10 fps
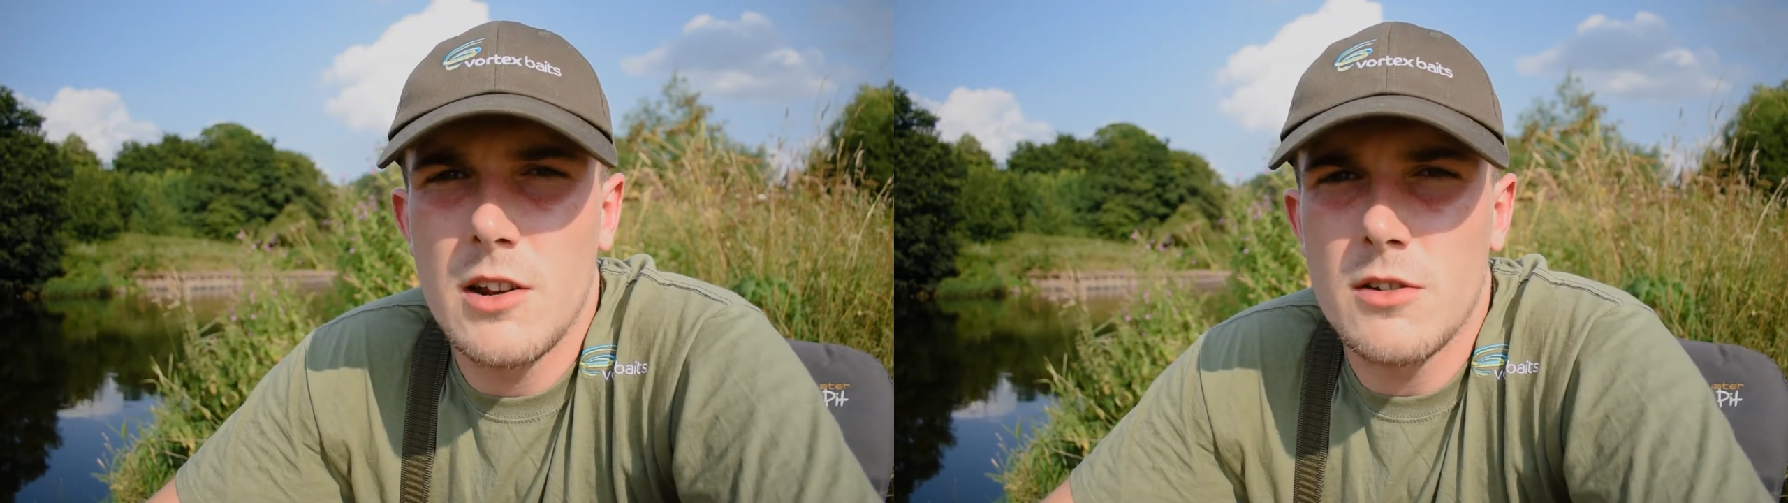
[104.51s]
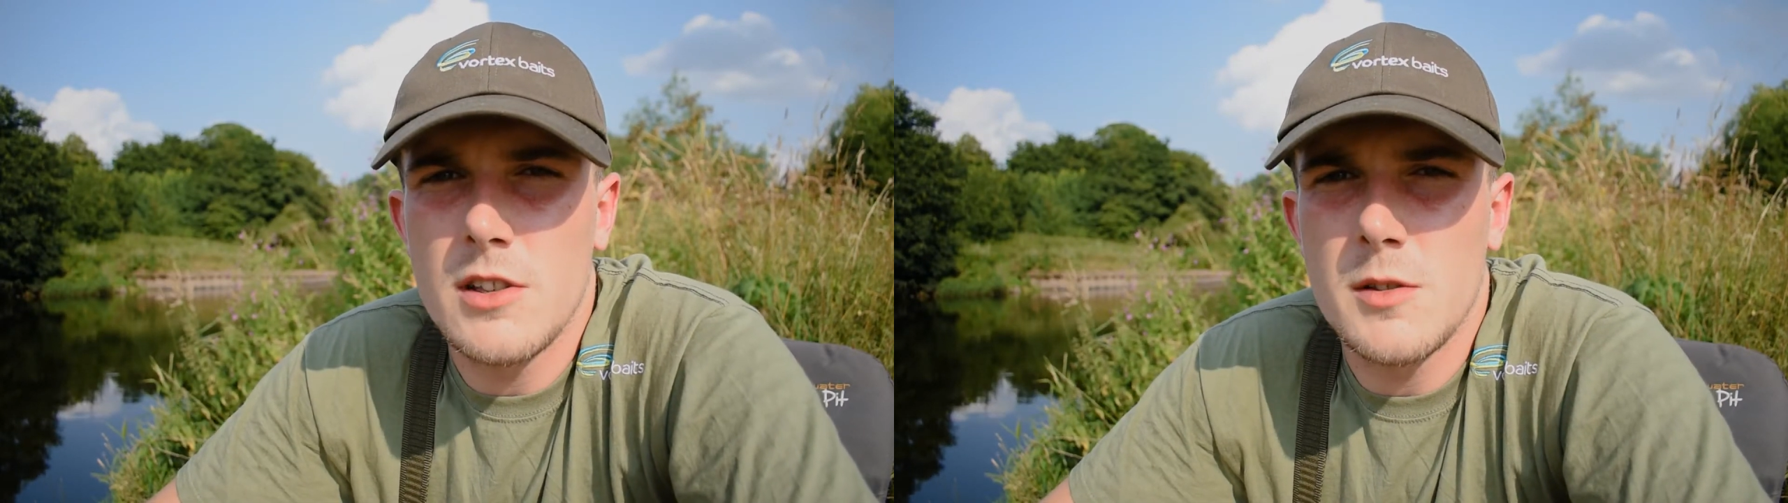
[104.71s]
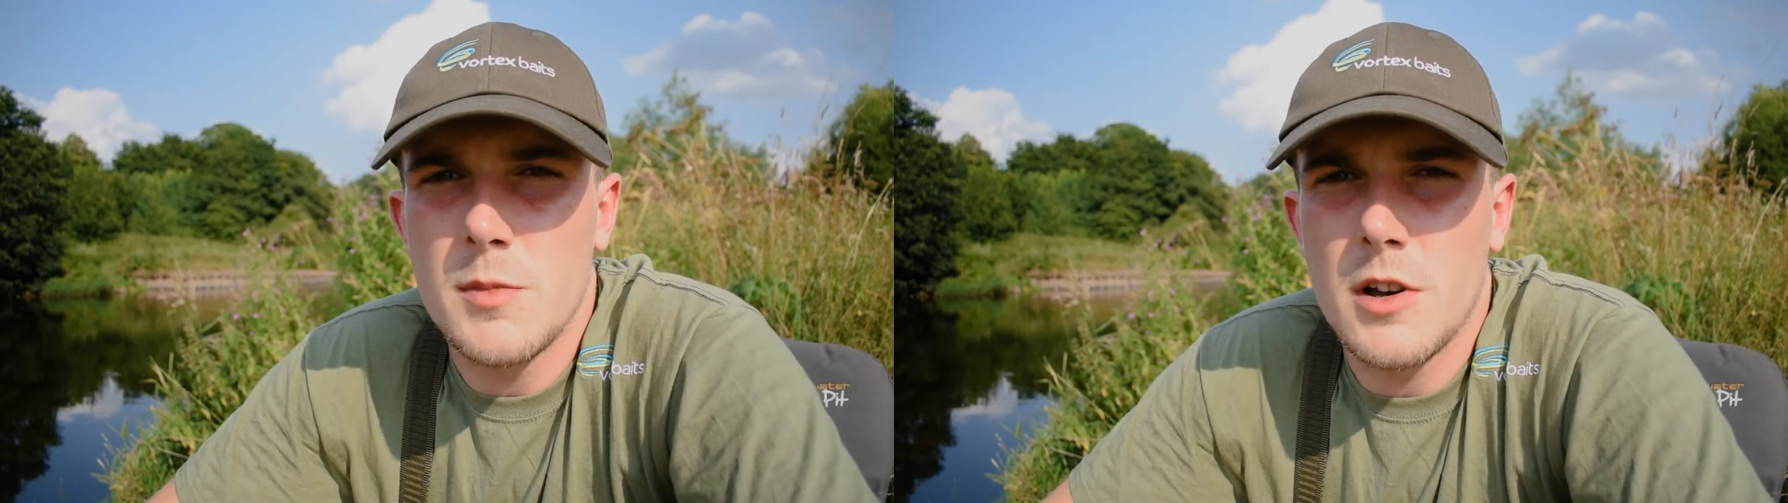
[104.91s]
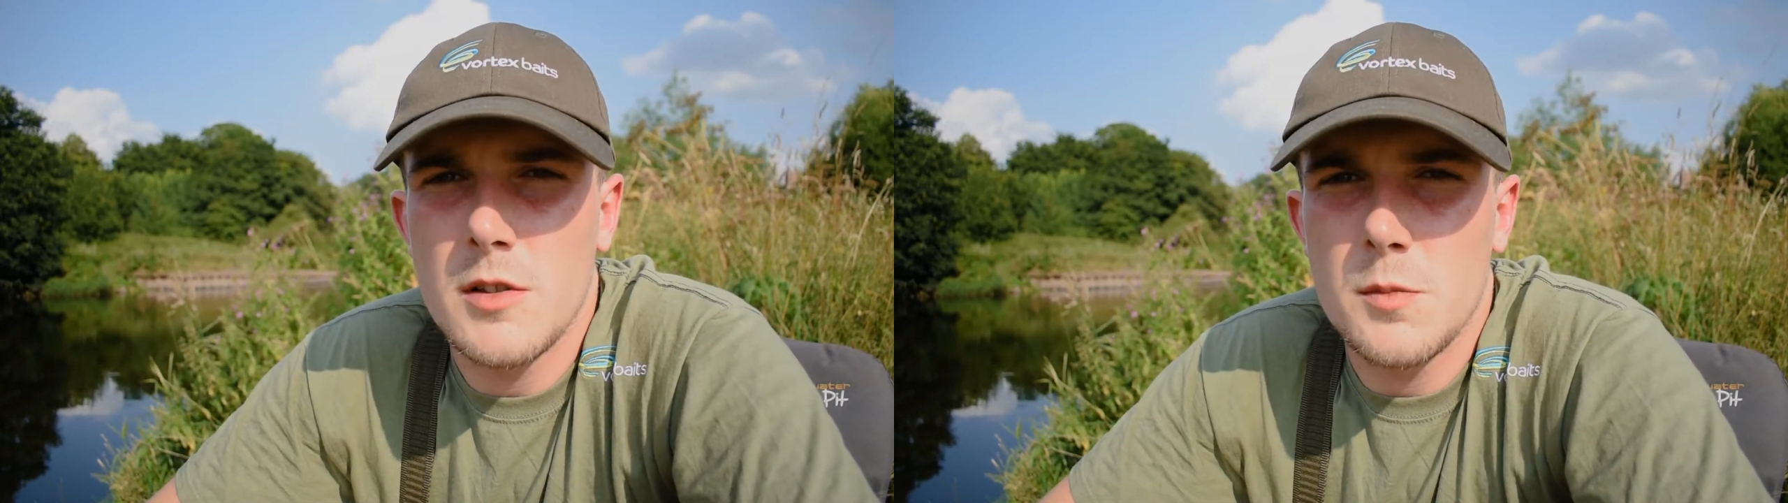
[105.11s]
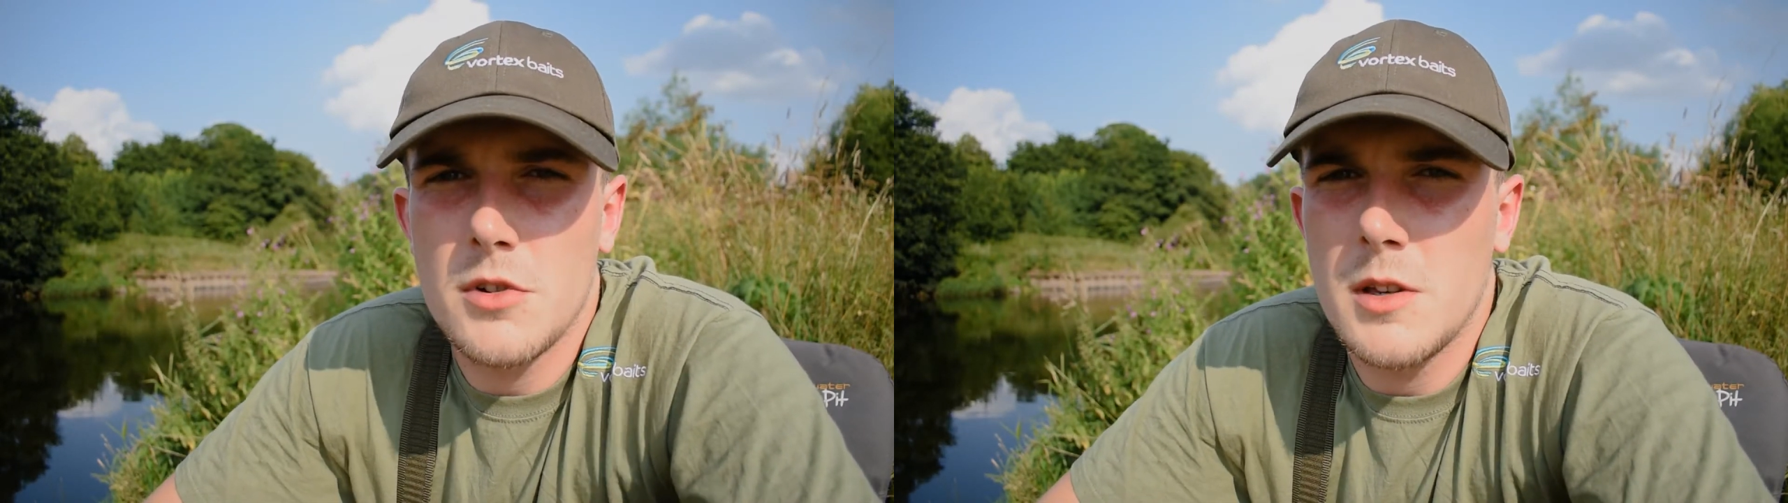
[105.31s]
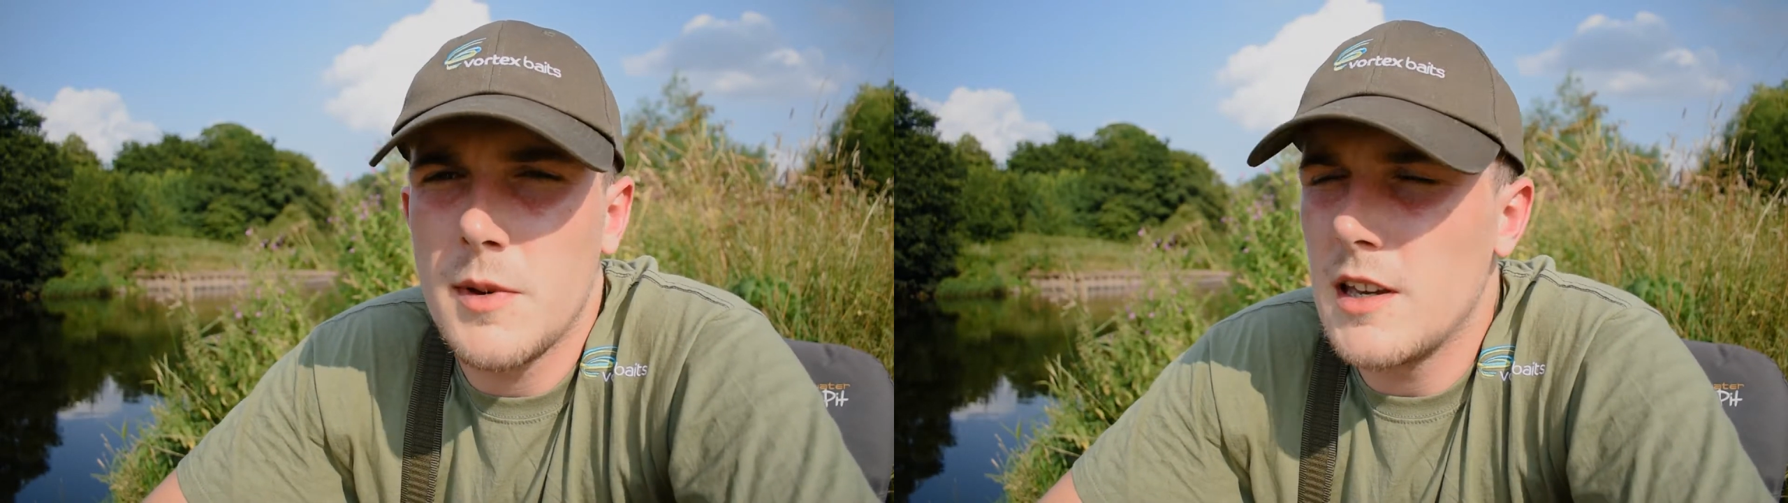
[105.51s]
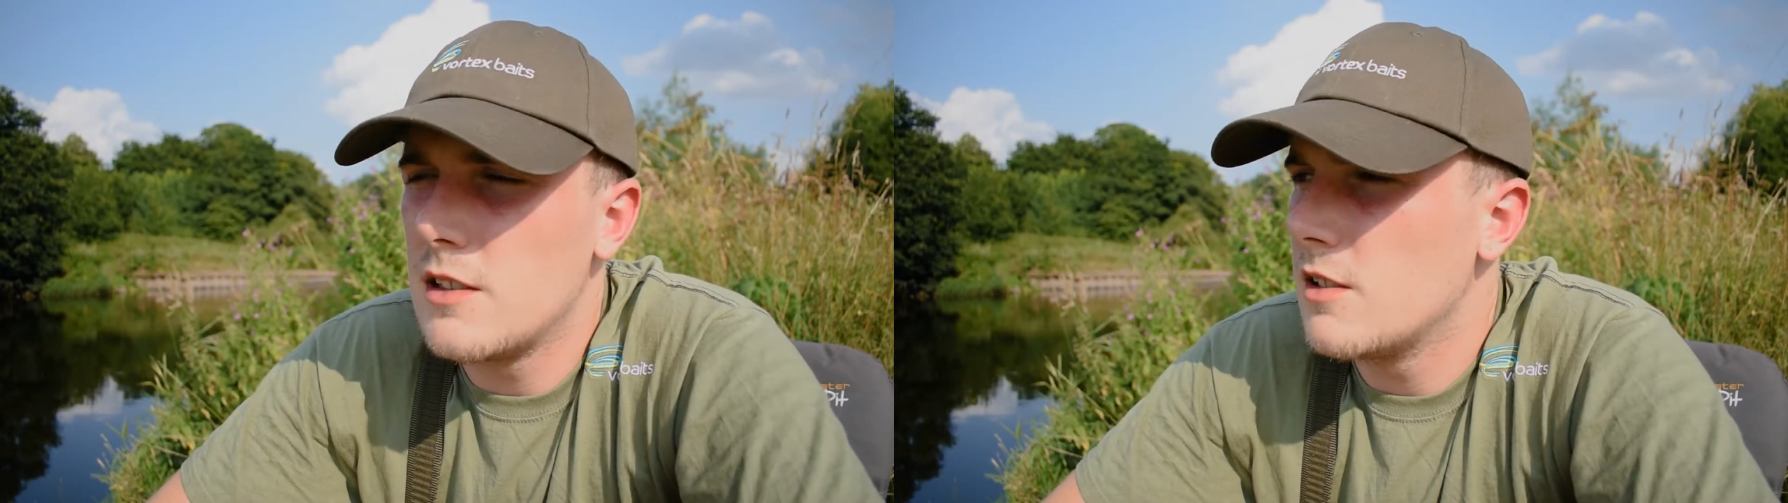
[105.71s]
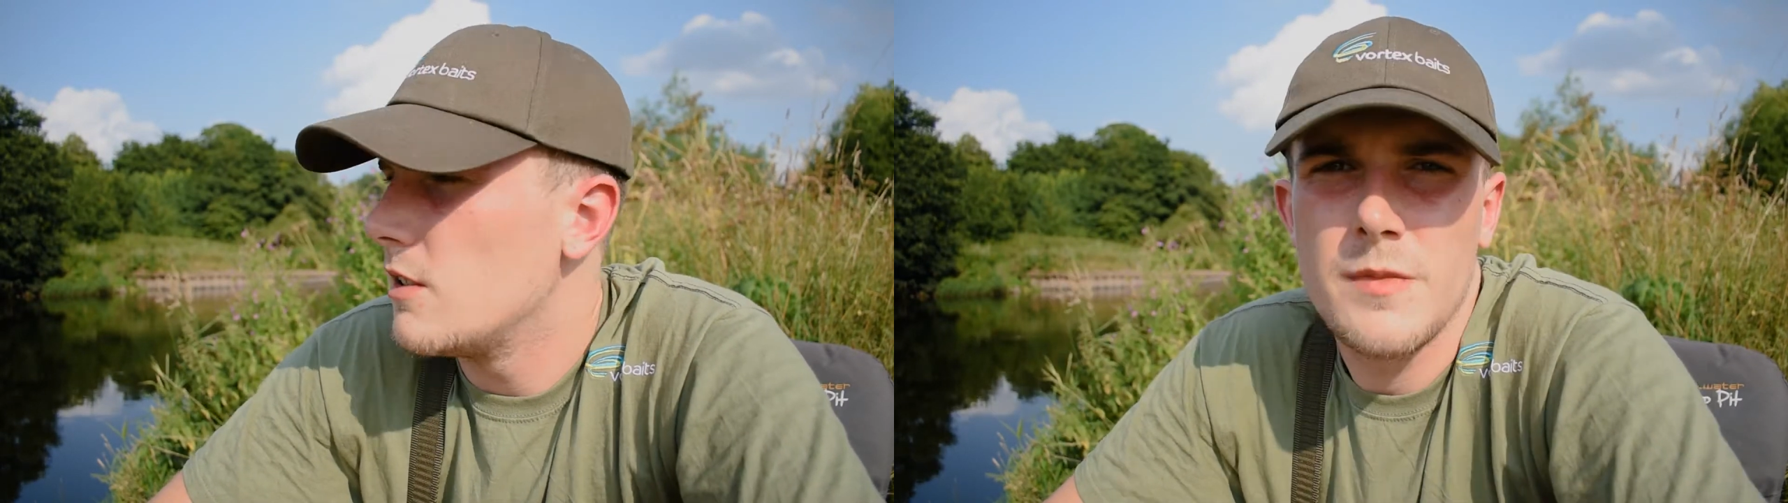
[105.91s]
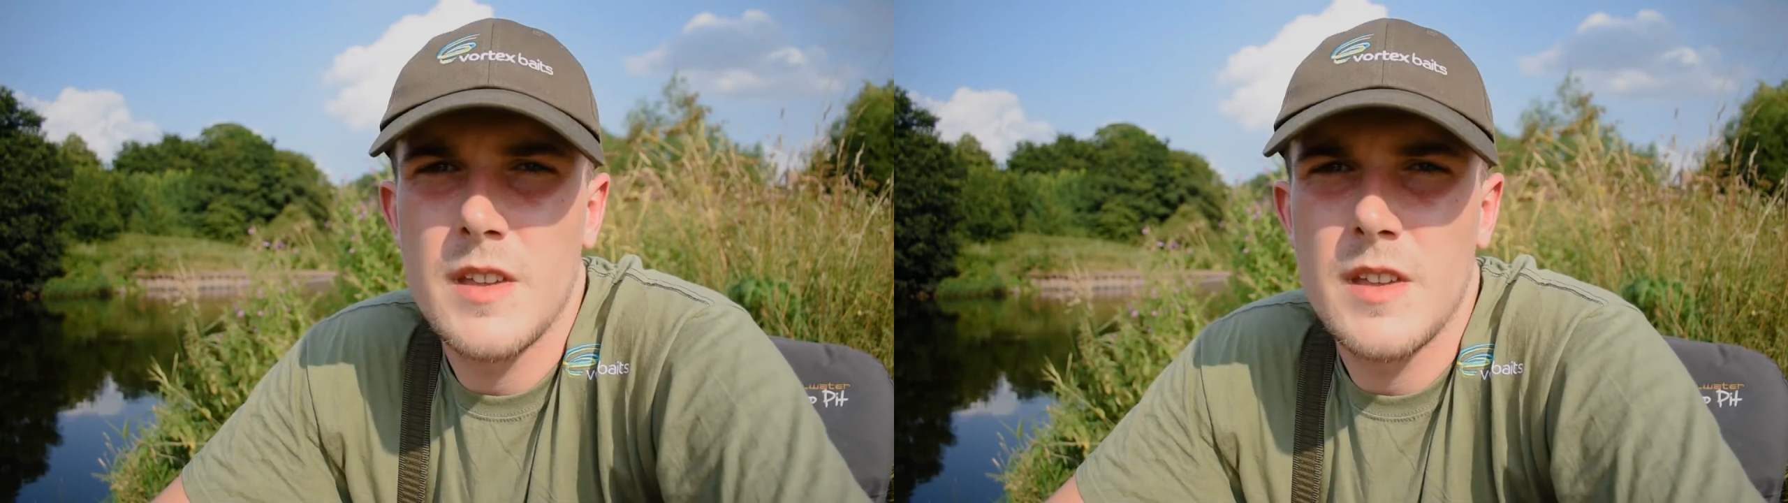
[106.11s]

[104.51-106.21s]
looking spots, pre-baited.